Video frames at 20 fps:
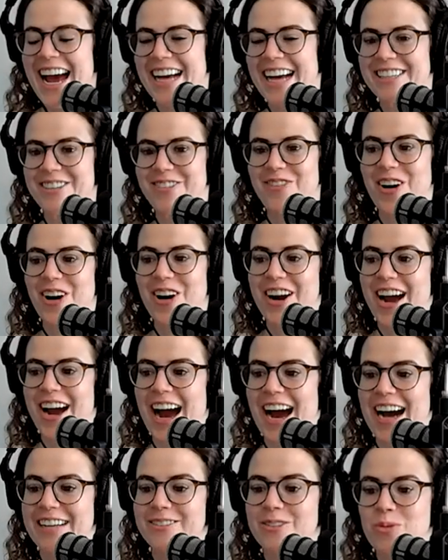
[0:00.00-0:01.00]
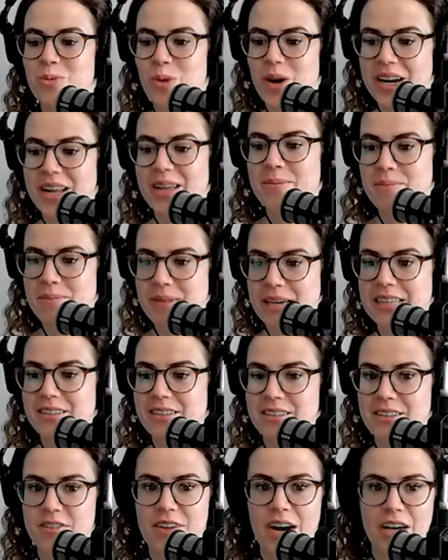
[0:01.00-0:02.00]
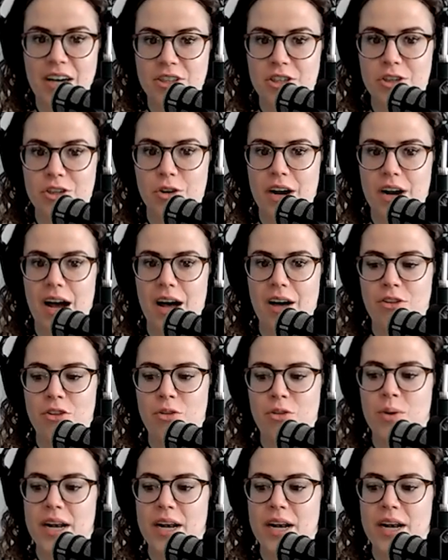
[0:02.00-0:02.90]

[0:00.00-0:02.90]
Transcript: as far as what it means to value your health.